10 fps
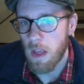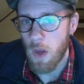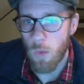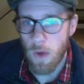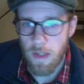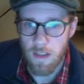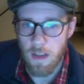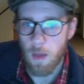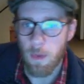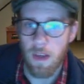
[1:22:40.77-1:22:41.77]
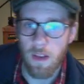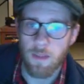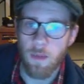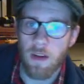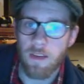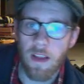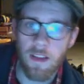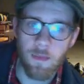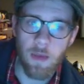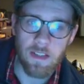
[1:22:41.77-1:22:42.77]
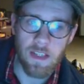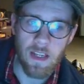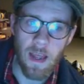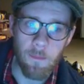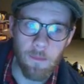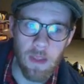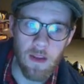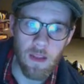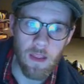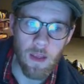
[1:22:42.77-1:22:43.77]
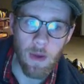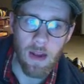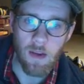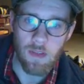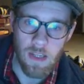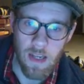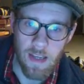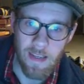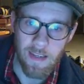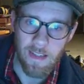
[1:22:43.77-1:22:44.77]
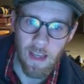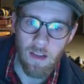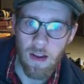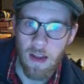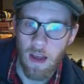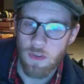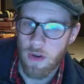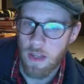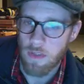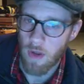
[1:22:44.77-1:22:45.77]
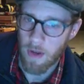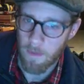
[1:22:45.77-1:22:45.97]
What does the double helix model tell us about DNA? Hint, think about how DNA is held together and how the strands run.